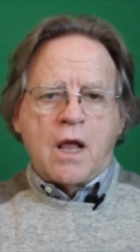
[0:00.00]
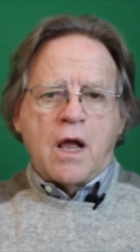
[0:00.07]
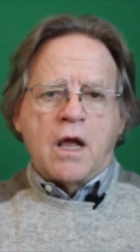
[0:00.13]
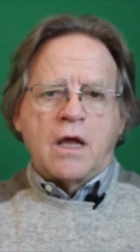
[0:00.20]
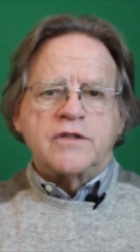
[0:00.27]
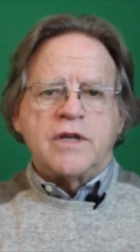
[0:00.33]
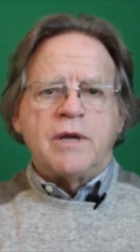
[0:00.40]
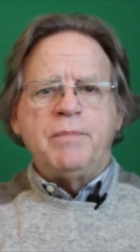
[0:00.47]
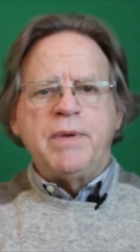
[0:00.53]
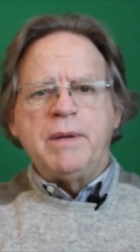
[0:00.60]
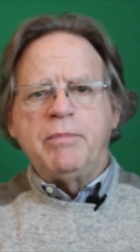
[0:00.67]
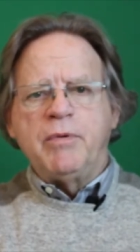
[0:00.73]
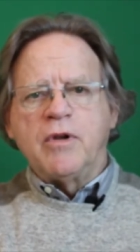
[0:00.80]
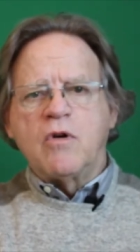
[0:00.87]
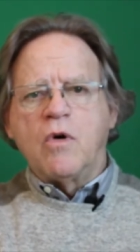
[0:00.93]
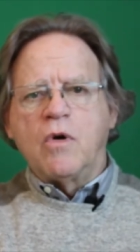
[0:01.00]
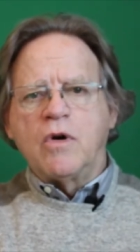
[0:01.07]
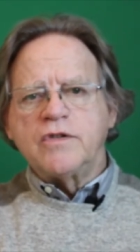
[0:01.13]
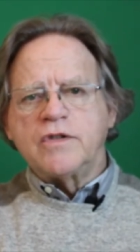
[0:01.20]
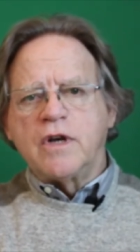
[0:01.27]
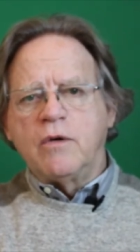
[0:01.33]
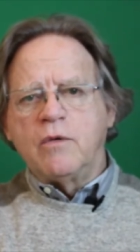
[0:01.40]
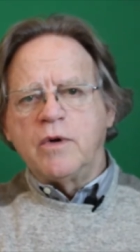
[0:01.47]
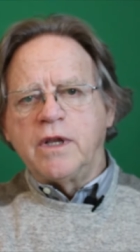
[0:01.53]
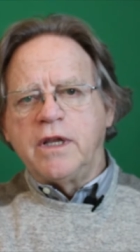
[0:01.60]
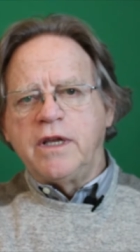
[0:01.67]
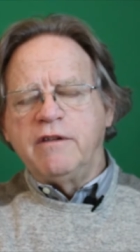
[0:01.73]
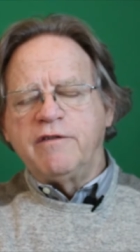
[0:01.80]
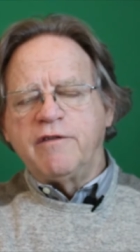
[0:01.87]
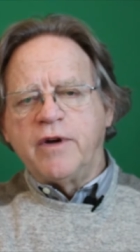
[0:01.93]
Some people, of course, are
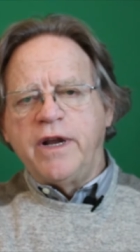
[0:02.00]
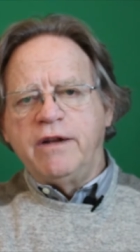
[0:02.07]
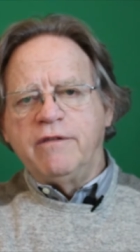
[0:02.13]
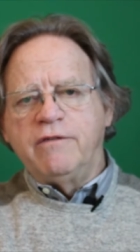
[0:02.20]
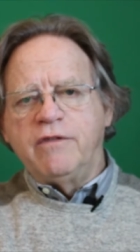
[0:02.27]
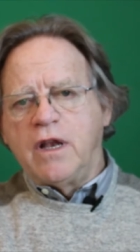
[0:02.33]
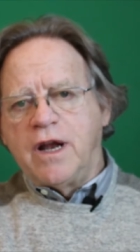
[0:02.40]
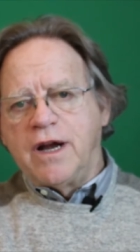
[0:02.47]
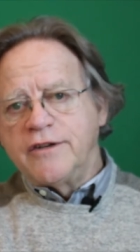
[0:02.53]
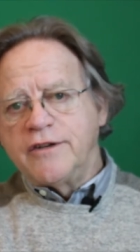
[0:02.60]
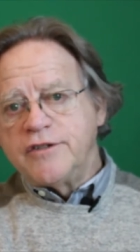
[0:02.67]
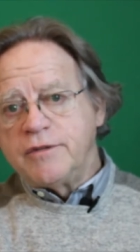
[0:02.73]
really afraid of the large